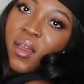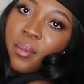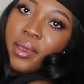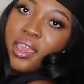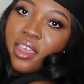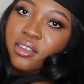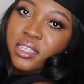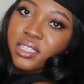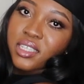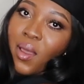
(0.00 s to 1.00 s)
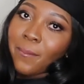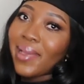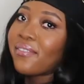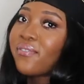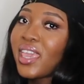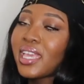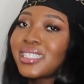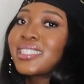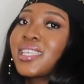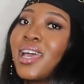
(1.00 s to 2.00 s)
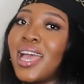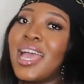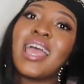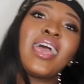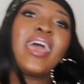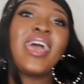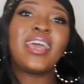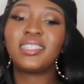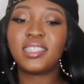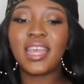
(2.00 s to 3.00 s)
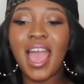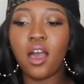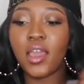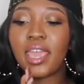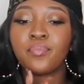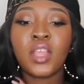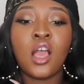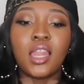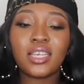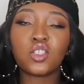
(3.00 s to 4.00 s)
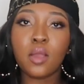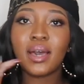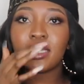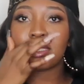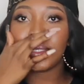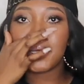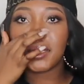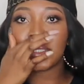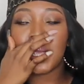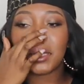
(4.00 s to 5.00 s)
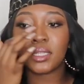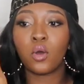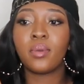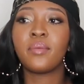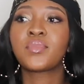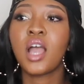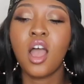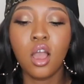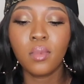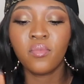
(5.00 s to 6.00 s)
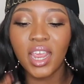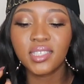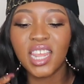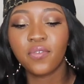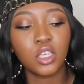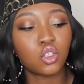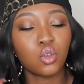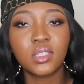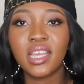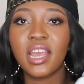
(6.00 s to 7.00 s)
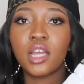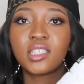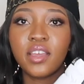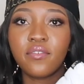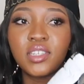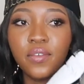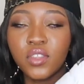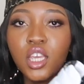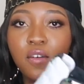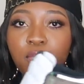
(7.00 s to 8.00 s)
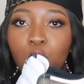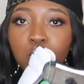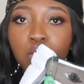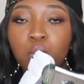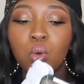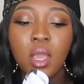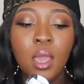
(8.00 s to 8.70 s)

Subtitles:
But here's it on my feet. And yeah, okay, let's talk about these sneakers a little bit. I'm very excited for these shoes. They're definitely a fall shoe,